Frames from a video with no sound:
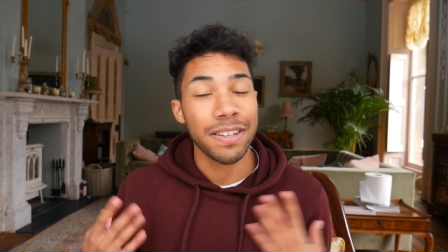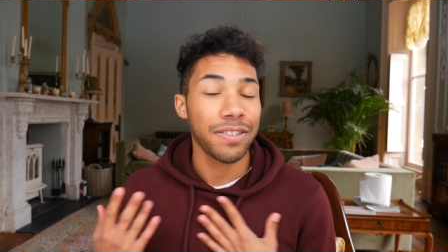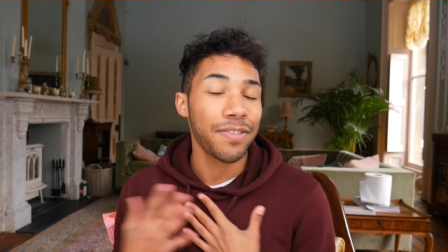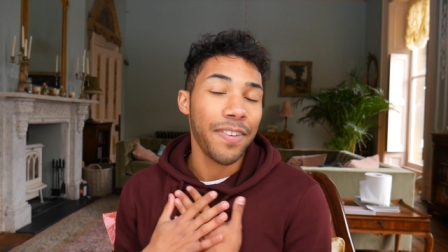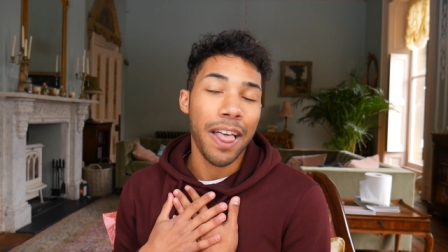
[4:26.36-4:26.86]

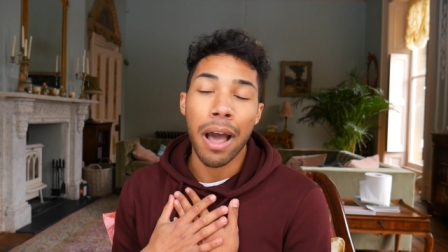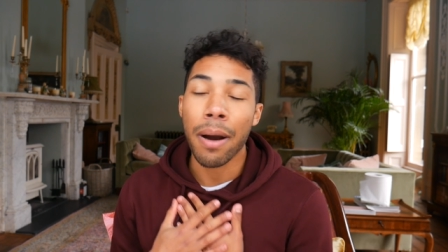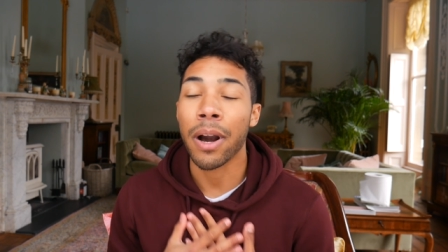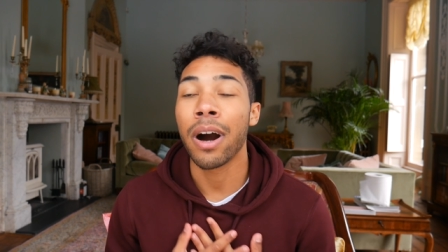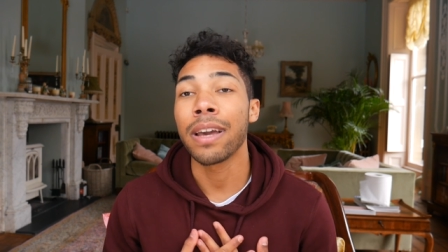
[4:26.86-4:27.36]
give it a, oh, I
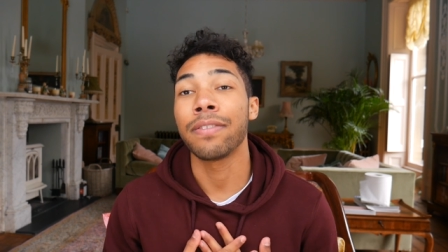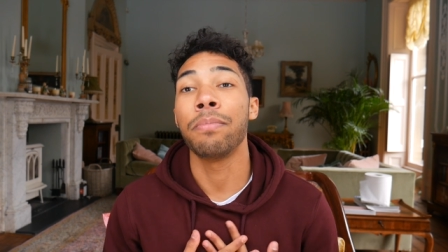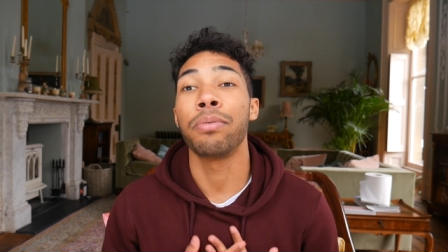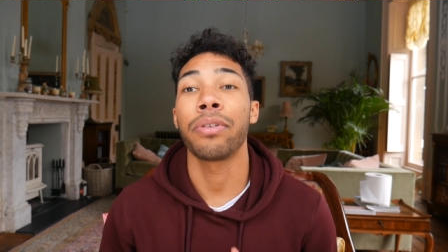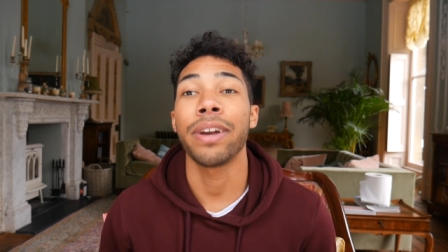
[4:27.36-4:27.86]
can't even
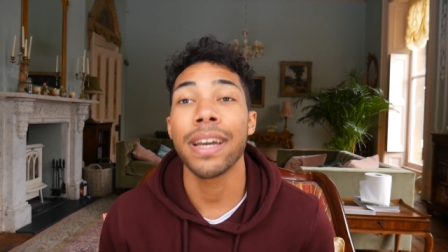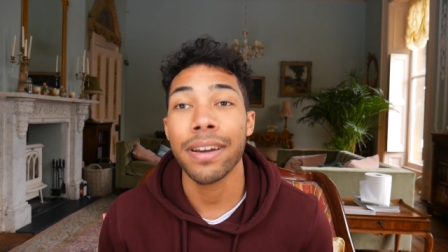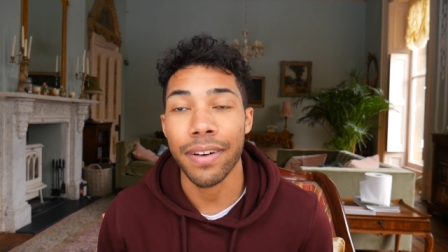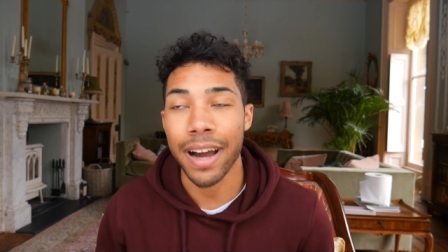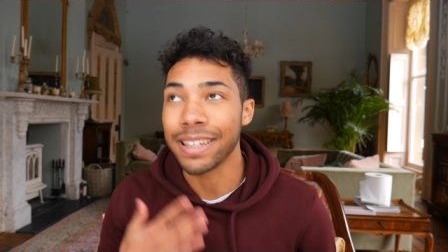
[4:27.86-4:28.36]

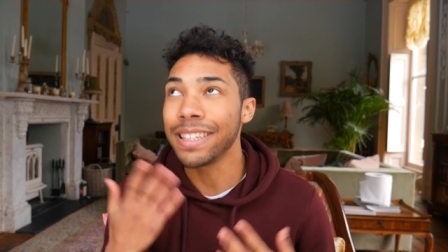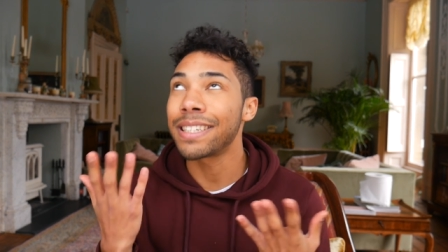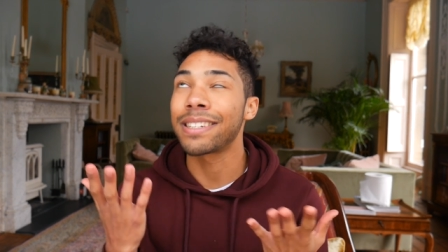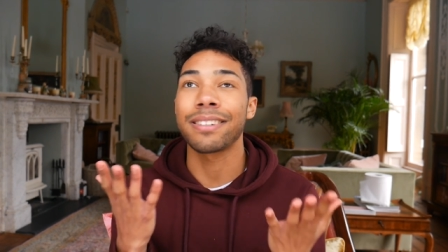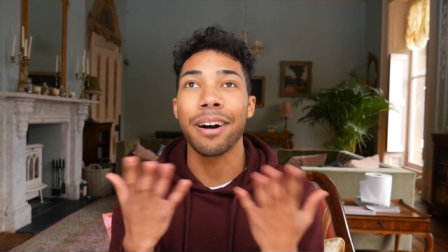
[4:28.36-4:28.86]
breathe. I need
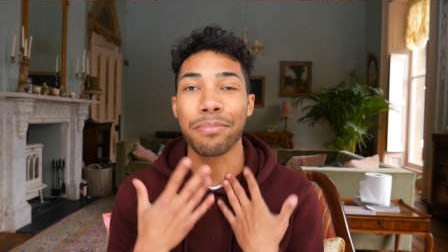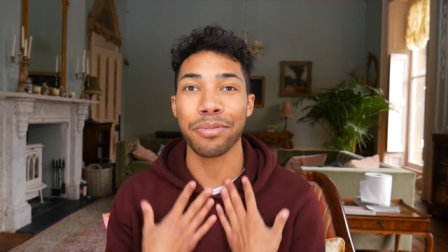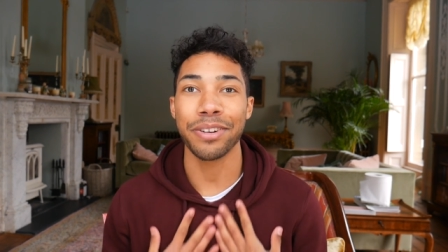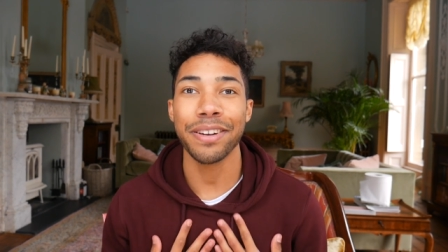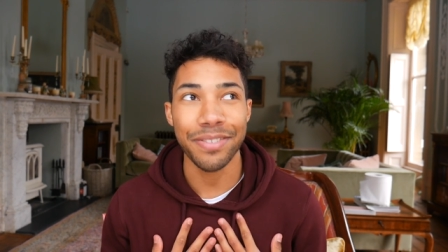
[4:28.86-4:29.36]
to start
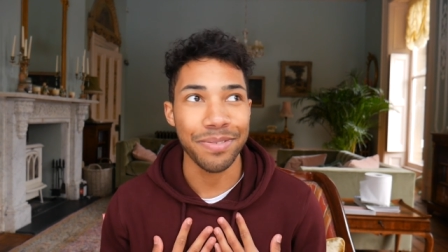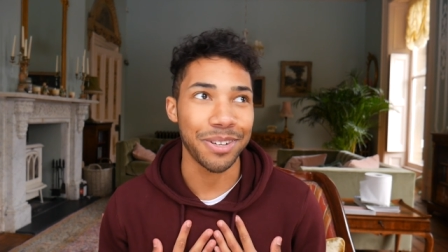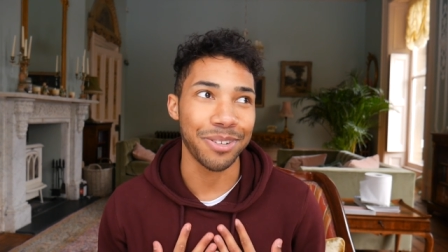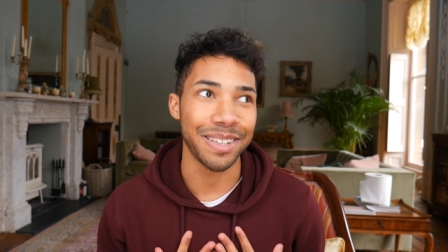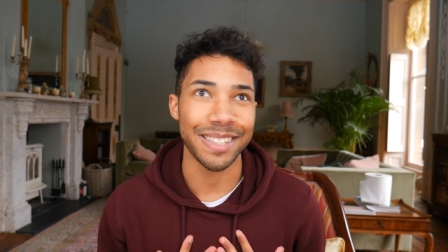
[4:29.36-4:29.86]
breathing
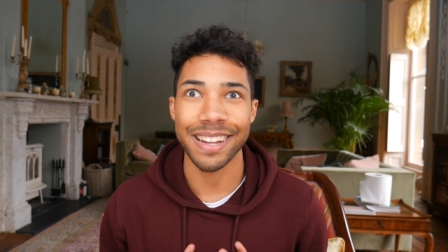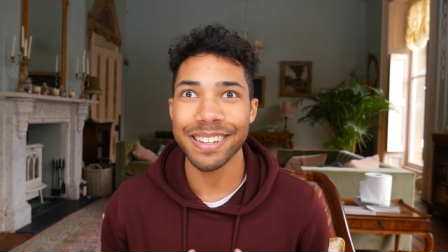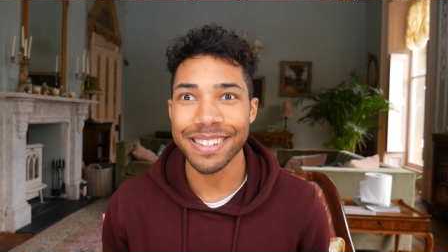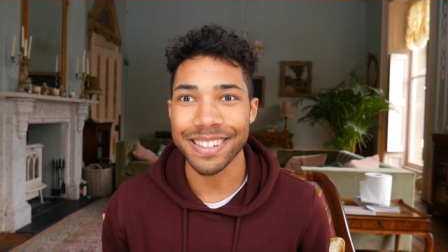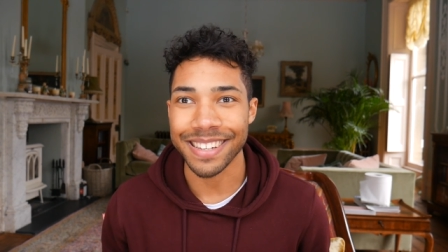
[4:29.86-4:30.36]
between
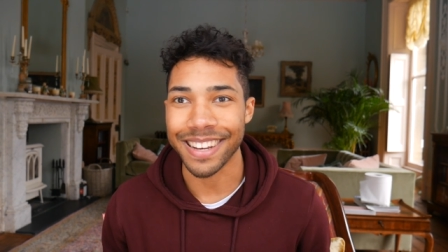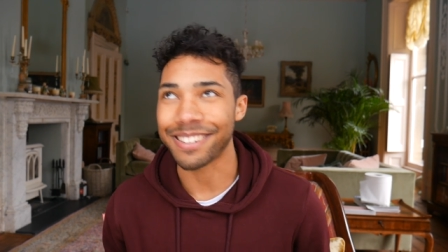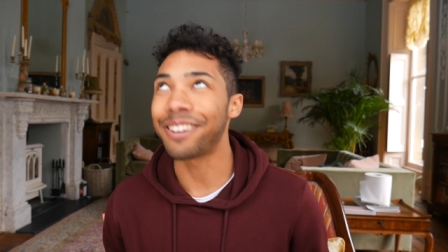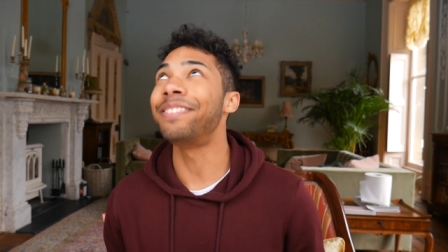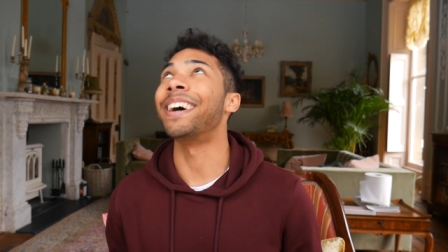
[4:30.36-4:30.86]
sentences,
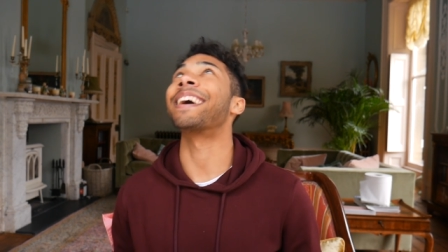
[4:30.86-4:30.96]
oh my